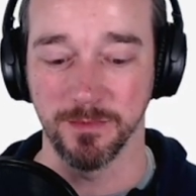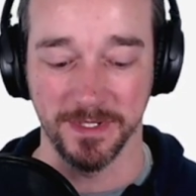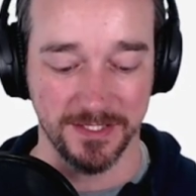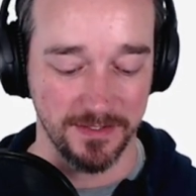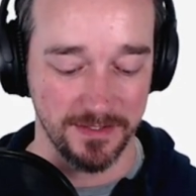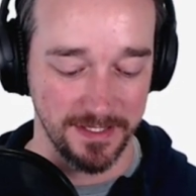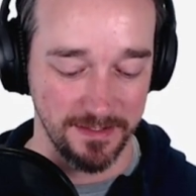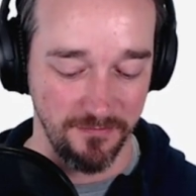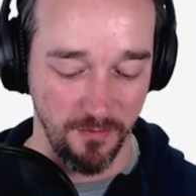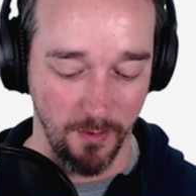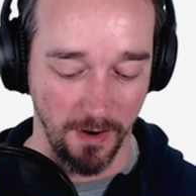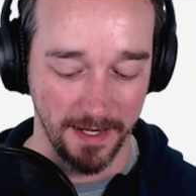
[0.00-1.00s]
But certainly
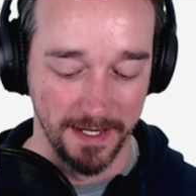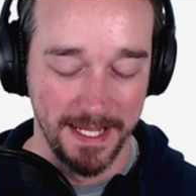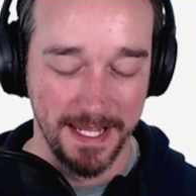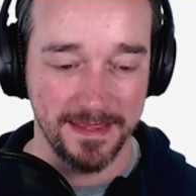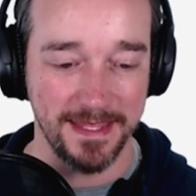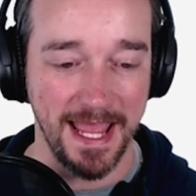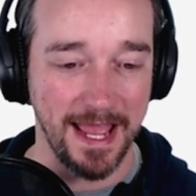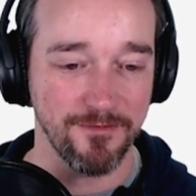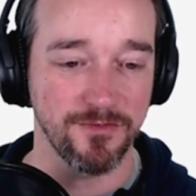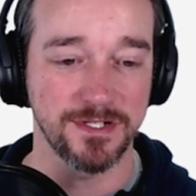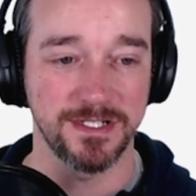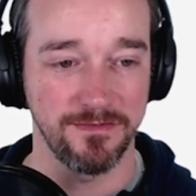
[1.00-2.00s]
for the
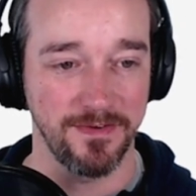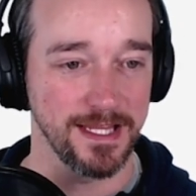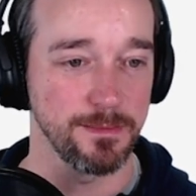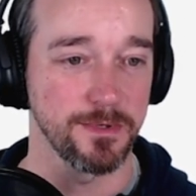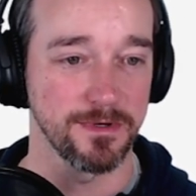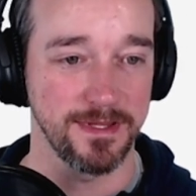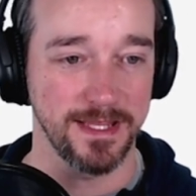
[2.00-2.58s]
average developer,